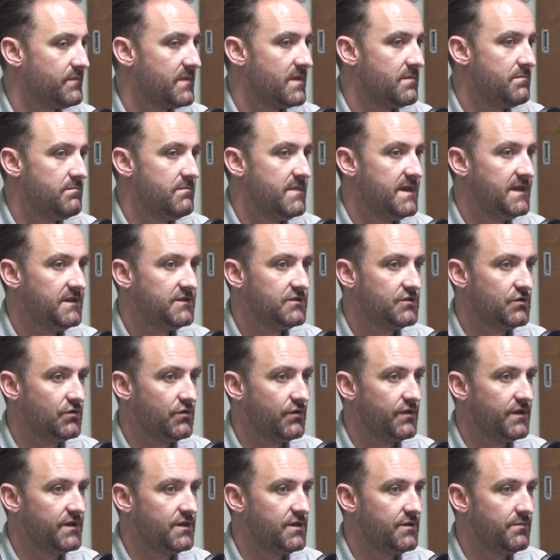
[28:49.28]
Make sure
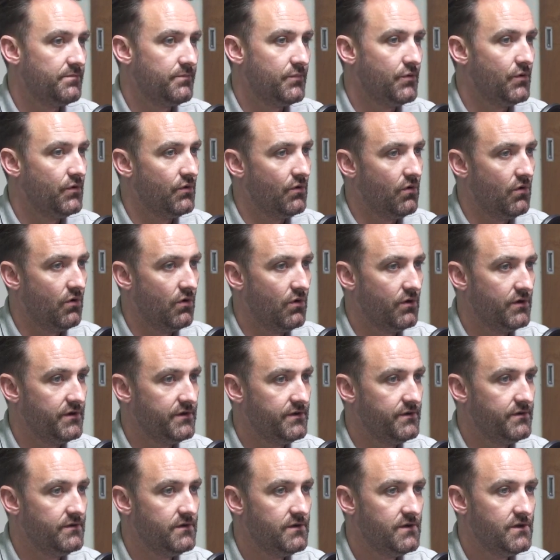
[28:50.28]
that you put
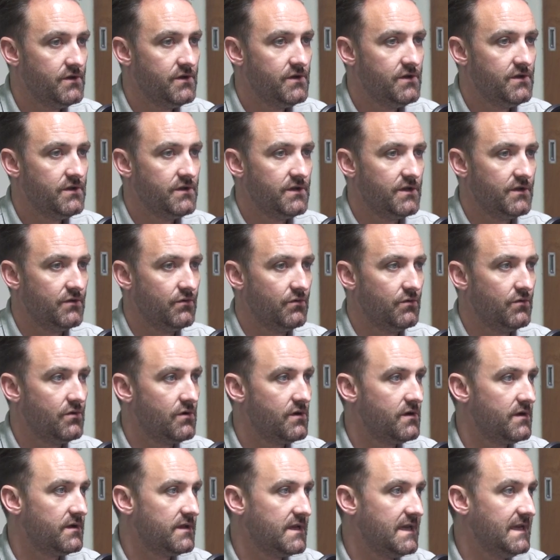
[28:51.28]
on,
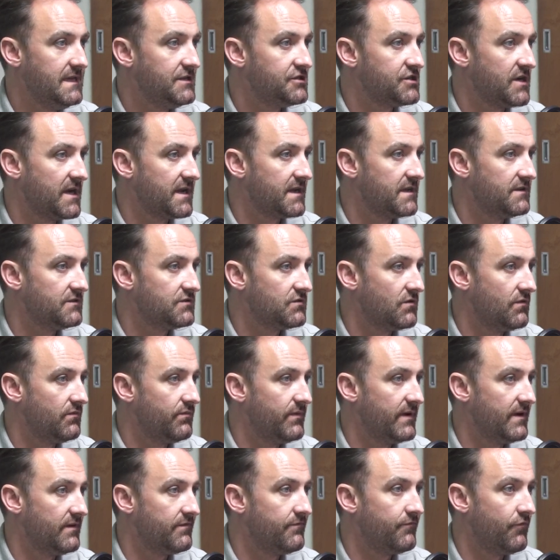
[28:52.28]
heat tracking
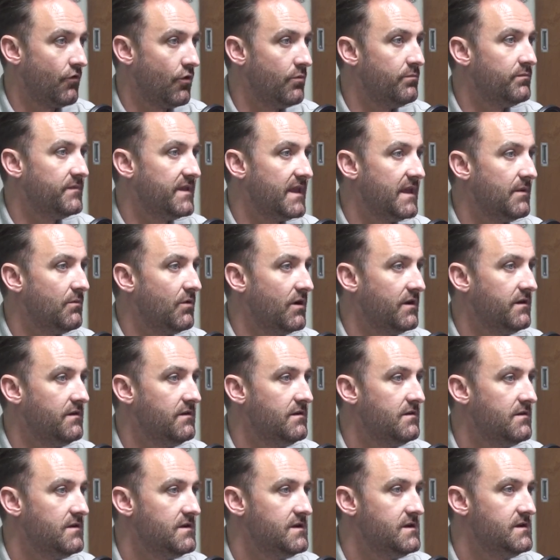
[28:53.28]
software from day one.